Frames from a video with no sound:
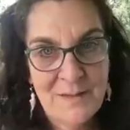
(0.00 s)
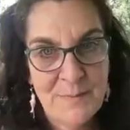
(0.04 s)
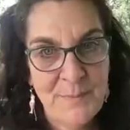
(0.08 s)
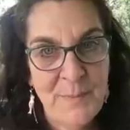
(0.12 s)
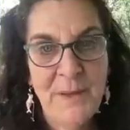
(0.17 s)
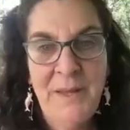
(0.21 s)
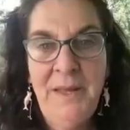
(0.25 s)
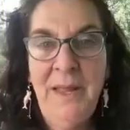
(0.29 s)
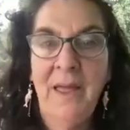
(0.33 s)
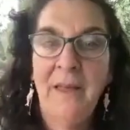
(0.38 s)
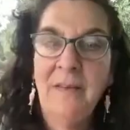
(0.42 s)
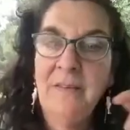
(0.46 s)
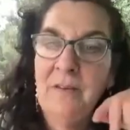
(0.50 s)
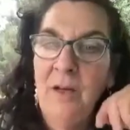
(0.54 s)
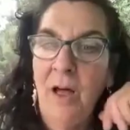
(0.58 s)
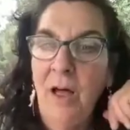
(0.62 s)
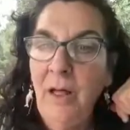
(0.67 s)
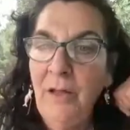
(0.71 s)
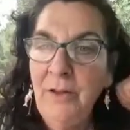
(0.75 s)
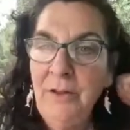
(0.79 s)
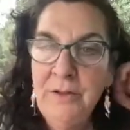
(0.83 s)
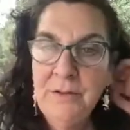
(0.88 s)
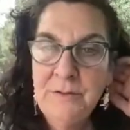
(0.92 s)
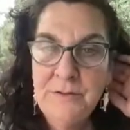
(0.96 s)
But yes,
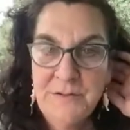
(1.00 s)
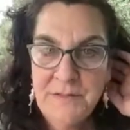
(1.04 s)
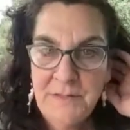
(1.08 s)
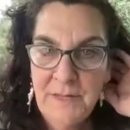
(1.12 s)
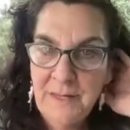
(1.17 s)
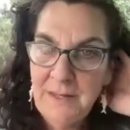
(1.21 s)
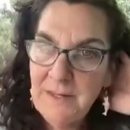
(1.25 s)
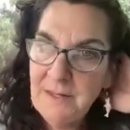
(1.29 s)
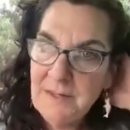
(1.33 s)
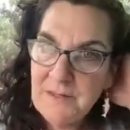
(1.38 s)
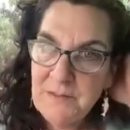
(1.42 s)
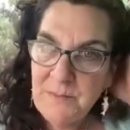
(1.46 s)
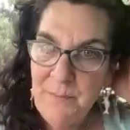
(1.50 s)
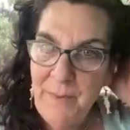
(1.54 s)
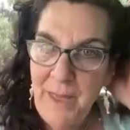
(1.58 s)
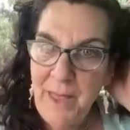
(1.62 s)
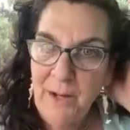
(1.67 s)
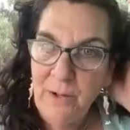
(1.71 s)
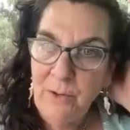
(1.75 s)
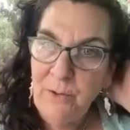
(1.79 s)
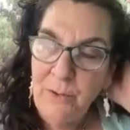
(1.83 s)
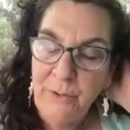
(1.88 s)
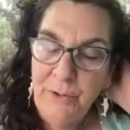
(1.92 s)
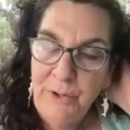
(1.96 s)
all use is
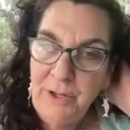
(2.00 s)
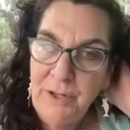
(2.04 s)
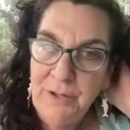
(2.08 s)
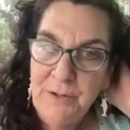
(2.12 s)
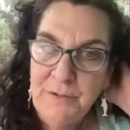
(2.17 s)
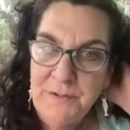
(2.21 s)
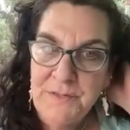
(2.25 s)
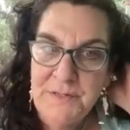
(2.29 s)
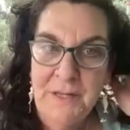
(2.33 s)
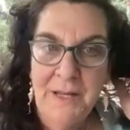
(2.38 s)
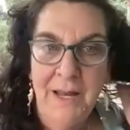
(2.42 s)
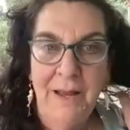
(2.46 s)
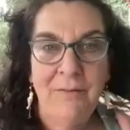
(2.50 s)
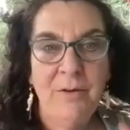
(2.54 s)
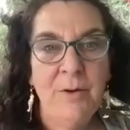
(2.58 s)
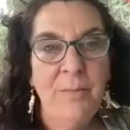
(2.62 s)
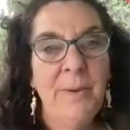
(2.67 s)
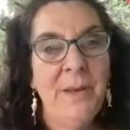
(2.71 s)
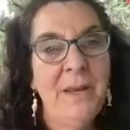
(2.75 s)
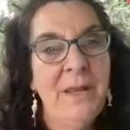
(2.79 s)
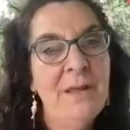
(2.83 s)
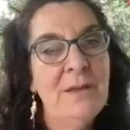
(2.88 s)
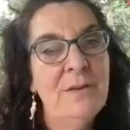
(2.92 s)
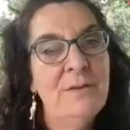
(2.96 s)
medical use, and
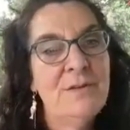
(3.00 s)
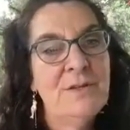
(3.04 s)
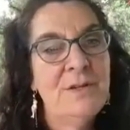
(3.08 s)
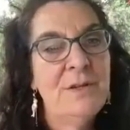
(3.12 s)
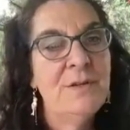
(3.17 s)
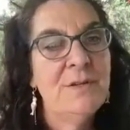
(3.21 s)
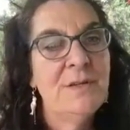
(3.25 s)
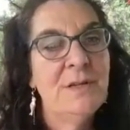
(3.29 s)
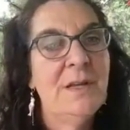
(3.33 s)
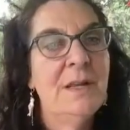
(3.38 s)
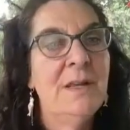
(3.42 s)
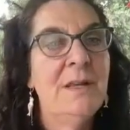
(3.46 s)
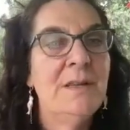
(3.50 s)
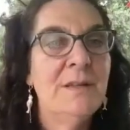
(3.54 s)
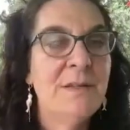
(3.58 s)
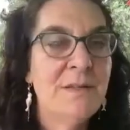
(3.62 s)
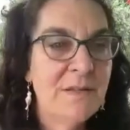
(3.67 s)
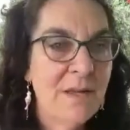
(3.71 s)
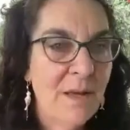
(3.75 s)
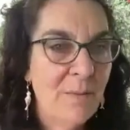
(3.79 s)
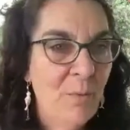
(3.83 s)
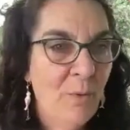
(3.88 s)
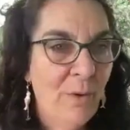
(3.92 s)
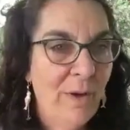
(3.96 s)
everybody who's using it in
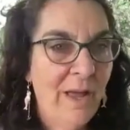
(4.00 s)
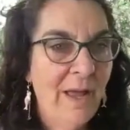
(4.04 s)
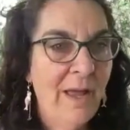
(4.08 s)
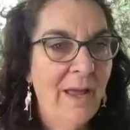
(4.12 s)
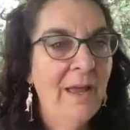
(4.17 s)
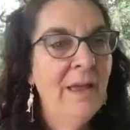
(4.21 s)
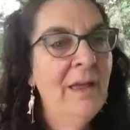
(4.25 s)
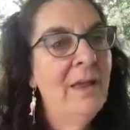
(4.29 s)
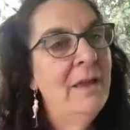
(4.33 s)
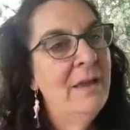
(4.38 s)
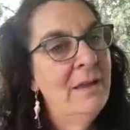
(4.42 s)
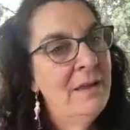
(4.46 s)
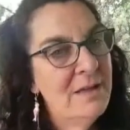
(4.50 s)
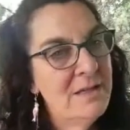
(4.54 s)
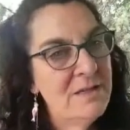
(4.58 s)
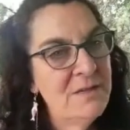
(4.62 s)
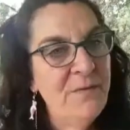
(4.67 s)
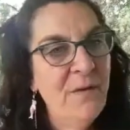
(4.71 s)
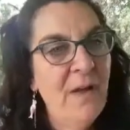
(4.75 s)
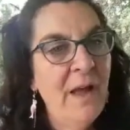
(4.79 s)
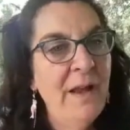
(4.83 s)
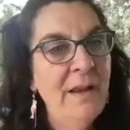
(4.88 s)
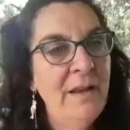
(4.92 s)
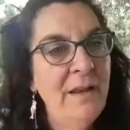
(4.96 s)
some way is
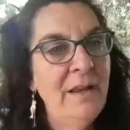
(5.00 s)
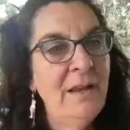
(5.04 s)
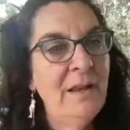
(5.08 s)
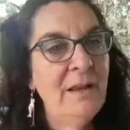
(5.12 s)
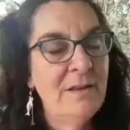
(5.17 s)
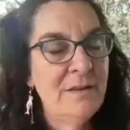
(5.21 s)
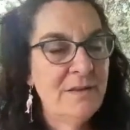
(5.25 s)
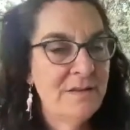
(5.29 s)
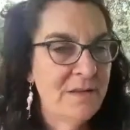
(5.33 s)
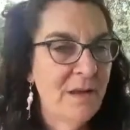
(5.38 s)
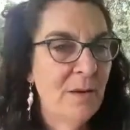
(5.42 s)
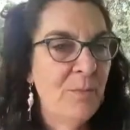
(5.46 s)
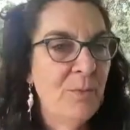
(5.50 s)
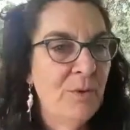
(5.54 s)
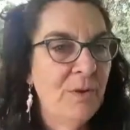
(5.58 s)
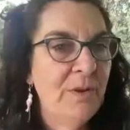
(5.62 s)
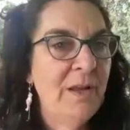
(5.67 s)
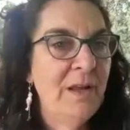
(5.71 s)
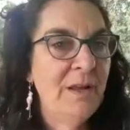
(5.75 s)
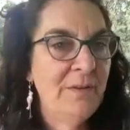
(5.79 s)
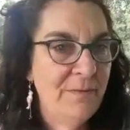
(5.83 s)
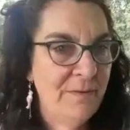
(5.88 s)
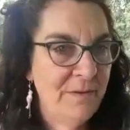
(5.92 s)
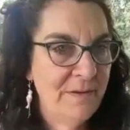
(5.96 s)
finding some
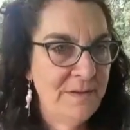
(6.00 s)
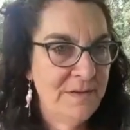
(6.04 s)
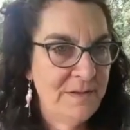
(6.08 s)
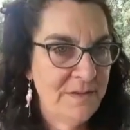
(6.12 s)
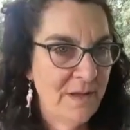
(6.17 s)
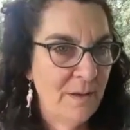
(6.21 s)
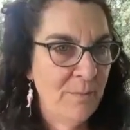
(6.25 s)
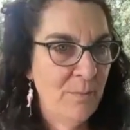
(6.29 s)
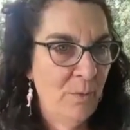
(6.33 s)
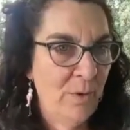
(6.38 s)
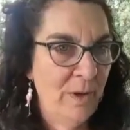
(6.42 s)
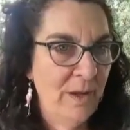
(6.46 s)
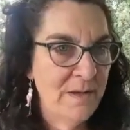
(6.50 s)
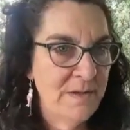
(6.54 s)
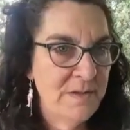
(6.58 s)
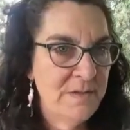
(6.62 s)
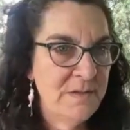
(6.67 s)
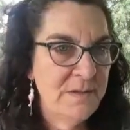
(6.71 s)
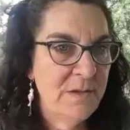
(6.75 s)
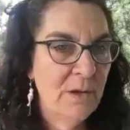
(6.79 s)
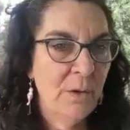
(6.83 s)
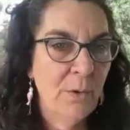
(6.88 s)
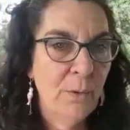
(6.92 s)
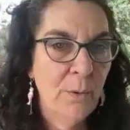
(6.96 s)
relief in some ways.
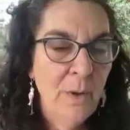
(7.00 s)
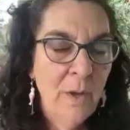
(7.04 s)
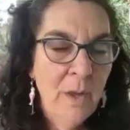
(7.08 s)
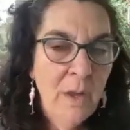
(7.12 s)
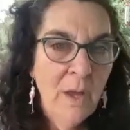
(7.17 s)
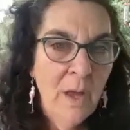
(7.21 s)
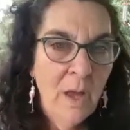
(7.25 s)
So,